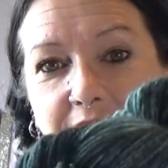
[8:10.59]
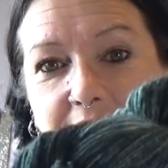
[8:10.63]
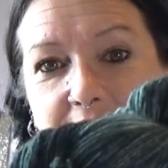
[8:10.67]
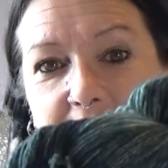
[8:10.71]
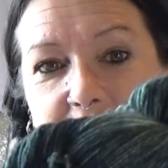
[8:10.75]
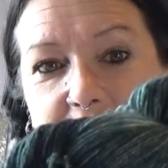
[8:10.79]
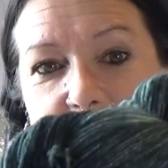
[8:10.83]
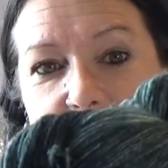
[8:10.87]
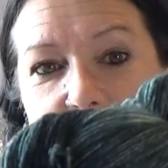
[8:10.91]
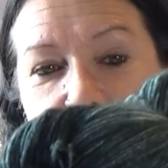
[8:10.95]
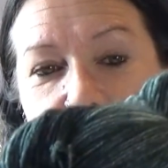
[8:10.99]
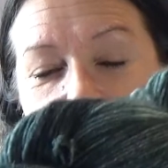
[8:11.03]

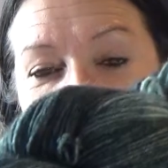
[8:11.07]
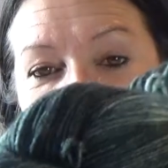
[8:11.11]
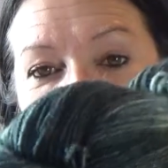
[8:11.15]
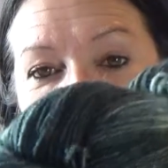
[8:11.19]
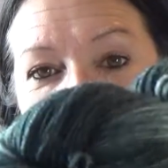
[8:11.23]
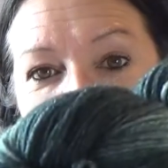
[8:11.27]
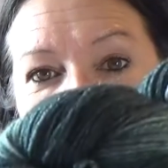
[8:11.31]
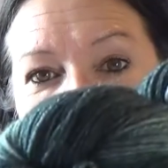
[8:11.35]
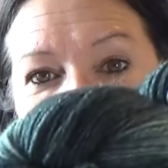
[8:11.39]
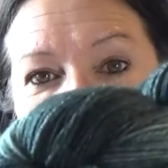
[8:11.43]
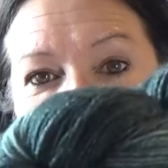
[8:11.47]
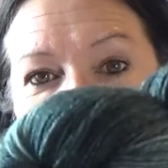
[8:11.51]
It's
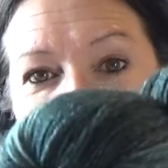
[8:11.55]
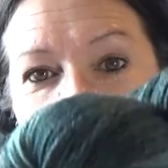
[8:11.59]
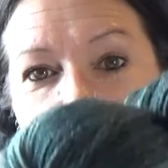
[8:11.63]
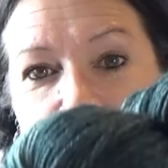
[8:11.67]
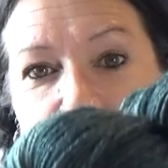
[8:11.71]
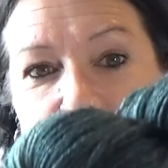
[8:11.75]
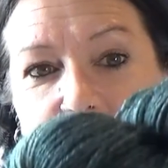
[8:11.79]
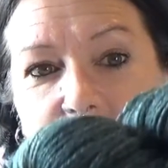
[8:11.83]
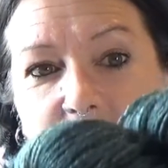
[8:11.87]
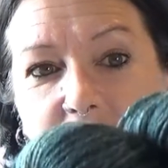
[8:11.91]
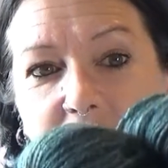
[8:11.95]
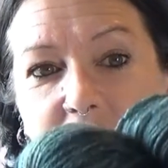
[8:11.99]
absolutely
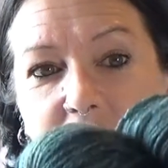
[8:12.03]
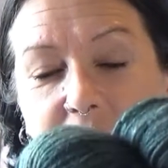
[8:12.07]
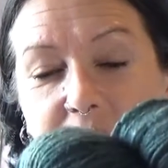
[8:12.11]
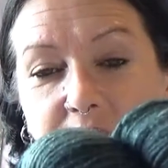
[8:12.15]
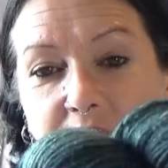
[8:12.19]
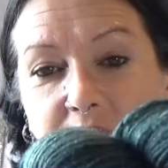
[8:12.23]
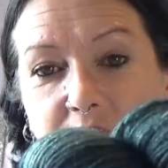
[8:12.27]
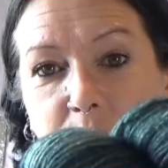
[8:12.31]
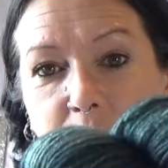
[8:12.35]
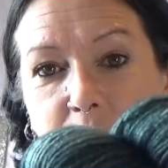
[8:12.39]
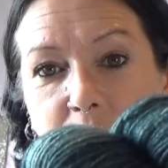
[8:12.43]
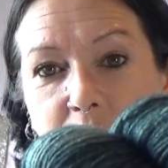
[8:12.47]
gorgeous. I love
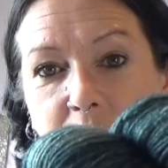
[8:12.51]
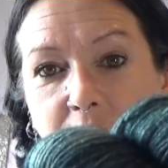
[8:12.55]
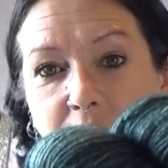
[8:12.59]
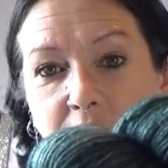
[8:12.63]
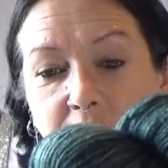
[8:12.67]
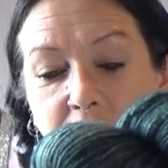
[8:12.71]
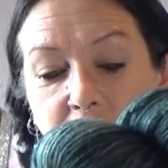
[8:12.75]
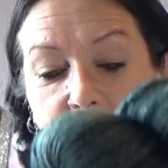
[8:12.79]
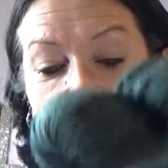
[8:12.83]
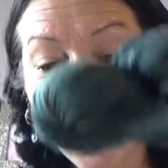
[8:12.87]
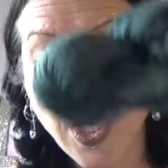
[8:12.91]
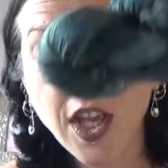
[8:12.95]
this one.
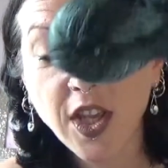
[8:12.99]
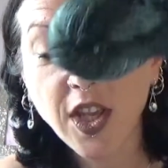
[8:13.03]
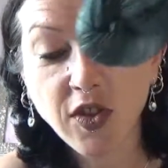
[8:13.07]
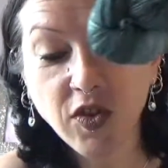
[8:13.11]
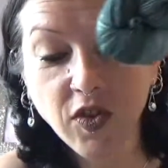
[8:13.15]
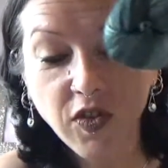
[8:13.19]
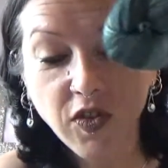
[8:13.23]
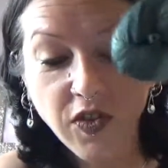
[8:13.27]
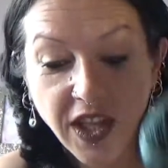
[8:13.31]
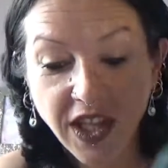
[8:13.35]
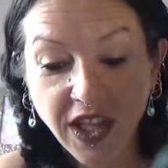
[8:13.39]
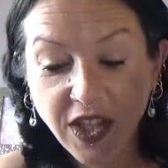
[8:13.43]
So
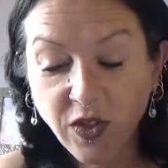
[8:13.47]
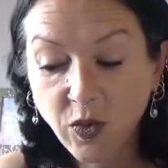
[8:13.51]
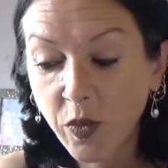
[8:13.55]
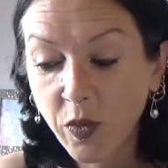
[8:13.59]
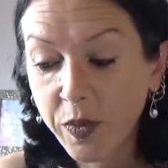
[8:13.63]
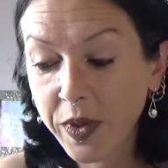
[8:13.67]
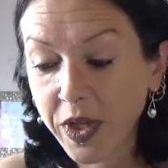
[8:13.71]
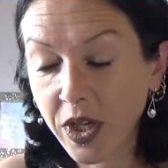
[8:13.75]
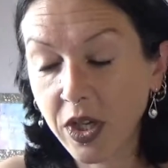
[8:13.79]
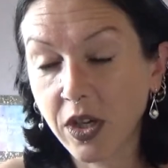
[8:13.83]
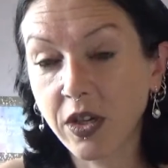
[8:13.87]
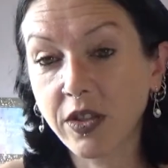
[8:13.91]
this will
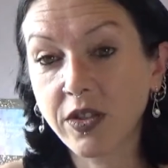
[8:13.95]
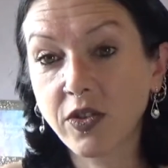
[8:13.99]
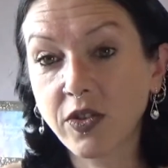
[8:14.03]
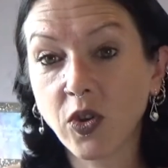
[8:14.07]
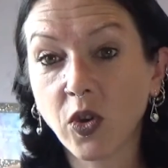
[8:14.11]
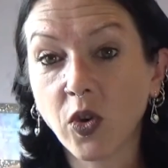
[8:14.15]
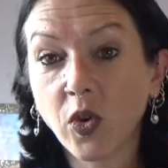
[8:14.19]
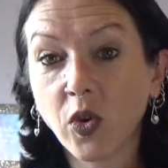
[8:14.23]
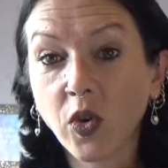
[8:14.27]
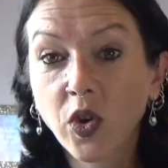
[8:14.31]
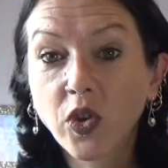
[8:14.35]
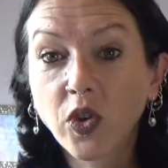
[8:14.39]
be cast
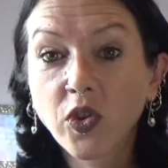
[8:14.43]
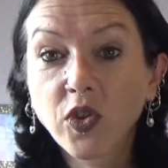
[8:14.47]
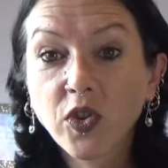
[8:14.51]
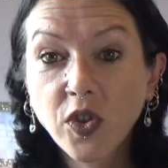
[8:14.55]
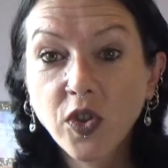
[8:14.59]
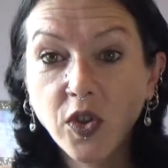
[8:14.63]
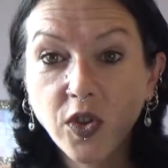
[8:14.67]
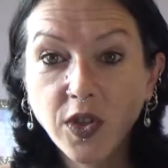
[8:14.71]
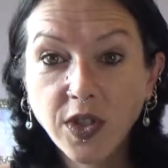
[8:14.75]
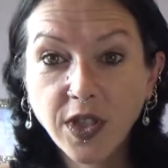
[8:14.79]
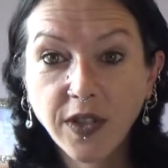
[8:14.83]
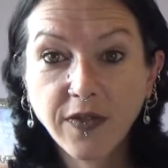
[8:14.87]
on as
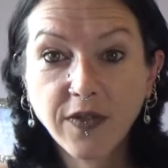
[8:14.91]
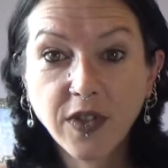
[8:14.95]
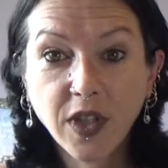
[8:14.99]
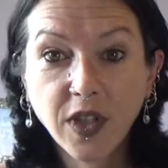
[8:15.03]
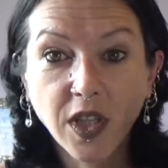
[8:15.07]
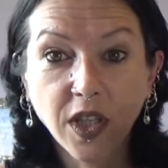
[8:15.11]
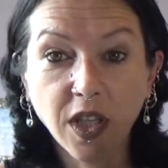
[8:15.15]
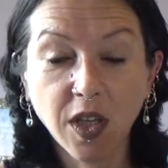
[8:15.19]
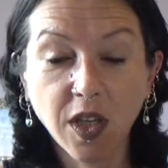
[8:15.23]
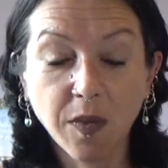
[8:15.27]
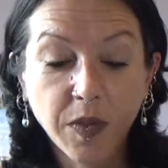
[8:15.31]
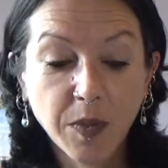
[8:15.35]
soon as I've
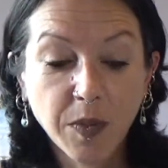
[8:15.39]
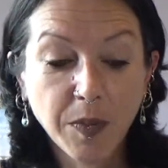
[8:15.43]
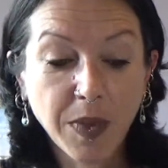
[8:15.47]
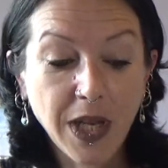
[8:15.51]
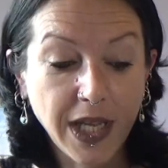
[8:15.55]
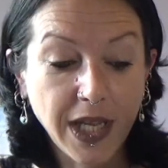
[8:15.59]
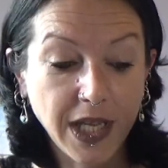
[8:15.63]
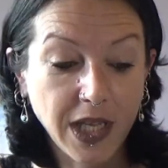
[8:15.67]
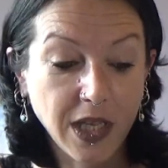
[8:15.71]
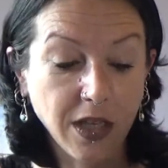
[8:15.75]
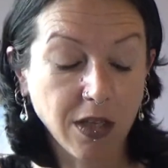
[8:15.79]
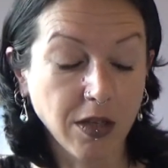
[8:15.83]
dyed up the
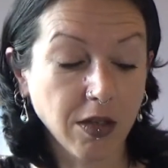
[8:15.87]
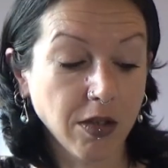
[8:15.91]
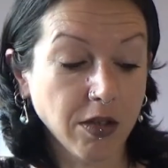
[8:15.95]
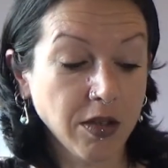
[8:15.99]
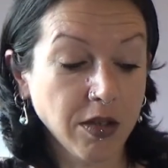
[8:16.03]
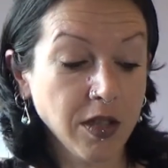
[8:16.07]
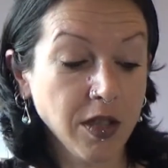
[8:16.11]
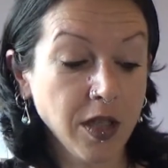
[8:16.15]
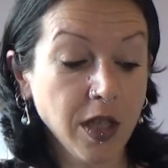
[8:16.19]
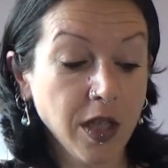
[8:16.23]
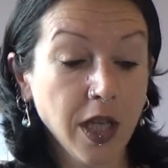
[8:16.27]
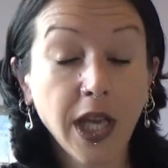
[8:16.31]
black yarn,
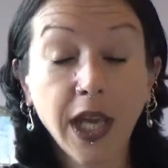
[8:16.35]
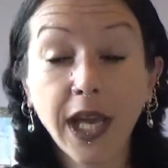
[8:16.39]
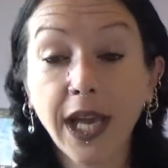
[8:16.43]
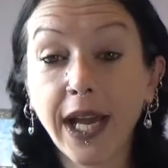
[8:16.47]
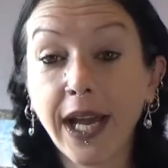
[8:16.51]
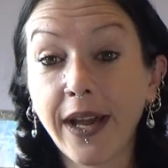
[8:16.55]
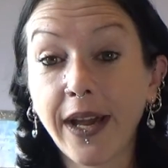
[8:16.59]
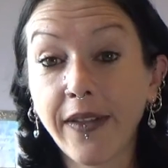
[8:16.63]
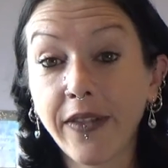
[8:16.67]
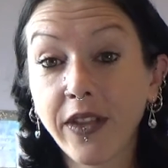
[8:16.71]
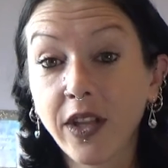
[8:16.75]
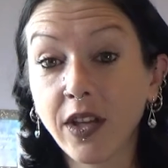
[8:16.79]

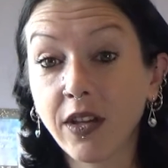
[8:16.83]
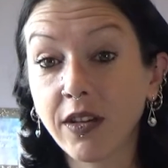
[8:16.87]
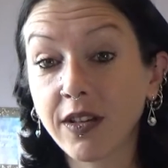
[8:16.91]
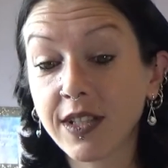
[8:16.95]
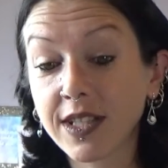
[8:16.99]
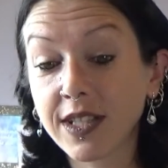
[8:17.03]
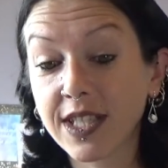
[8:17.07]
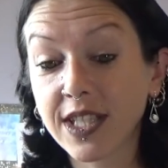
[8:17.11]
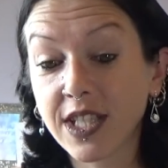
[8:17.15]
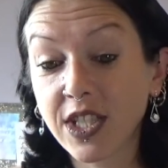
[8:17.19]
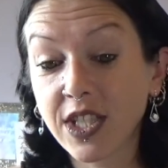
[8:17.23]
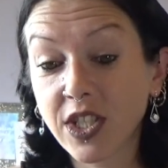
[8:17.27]
and the yarn
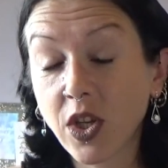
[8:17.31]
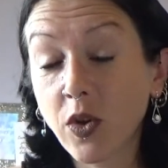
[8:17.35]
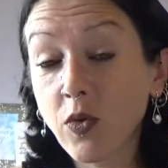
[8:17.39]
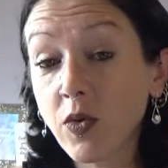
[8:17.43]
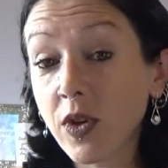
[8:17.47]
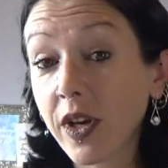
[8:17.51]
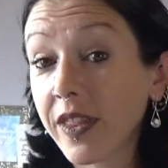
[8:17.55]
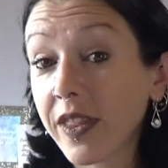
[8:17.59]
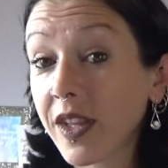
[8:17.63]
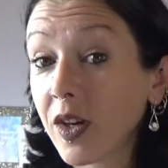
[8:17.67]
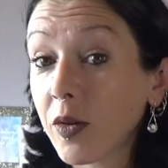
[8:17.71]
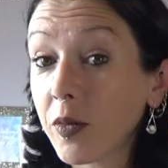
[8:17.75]
is into soak,
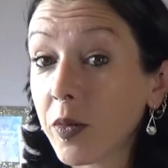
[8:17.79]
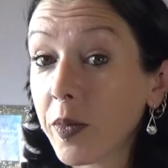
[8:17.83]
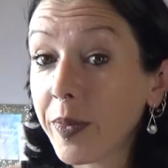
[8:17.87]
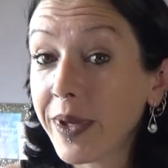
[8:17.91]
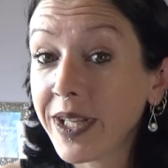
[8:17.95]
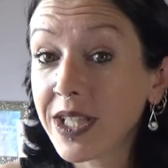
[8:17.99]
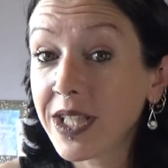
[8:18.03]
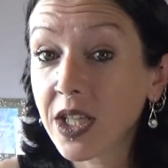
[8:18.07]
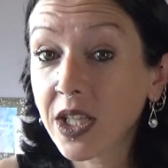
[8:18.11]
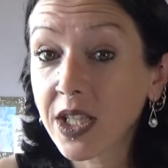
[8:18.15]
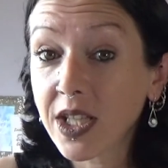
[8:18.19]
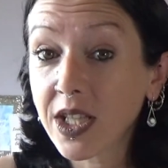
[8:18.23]
and that will be
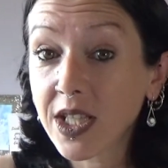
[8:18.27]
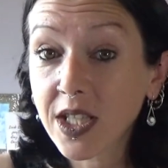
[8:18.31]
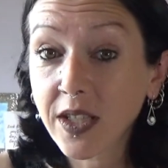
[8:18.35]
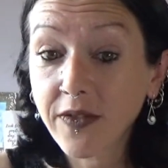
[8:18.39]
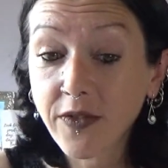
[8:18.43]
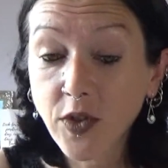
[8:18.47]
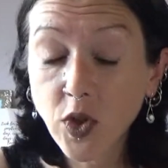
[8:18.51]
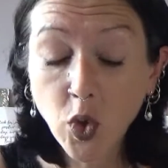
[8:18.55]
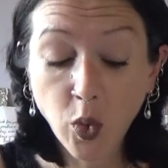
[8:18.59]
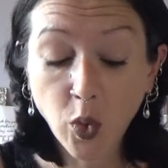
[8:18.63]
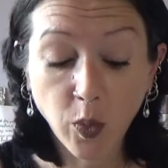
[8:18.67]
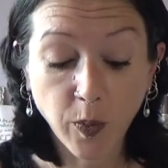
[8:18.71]
being dyed this
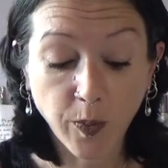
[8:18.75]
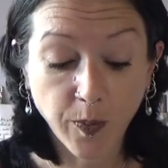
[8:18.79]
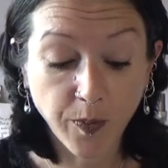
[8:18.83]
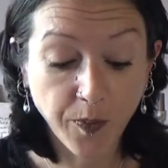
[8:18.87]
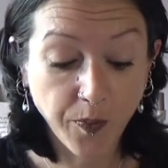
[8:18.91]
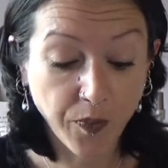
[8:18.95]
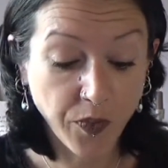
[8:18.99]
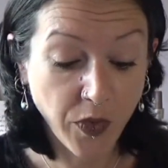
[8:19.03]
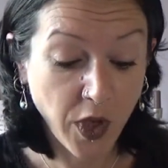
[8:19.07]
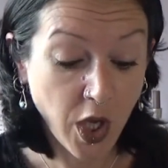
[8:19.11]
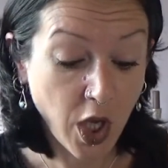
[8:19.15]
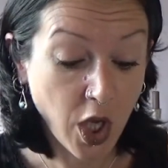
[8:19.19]
afternoon.
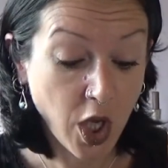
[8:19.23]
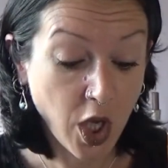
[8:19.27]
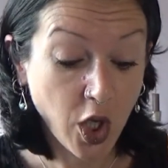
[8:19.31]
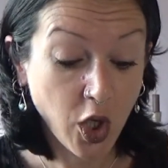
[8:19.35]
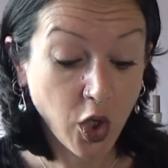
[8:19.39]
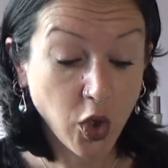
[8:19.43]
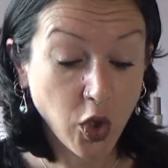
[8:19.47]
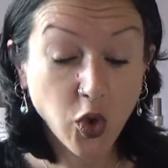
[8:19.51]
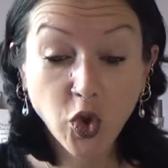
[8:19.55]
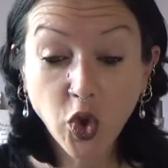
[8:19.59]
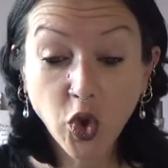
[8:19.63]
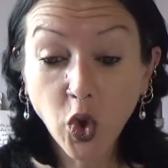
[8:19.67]

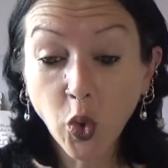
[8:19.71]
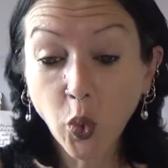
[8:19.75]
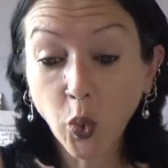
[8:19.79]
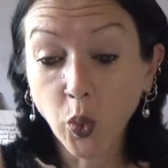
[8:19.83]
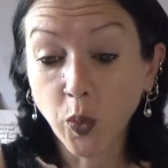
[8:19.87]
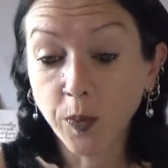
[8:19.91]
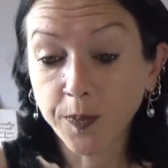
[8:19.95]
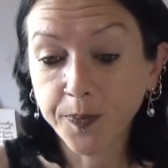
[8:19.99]
So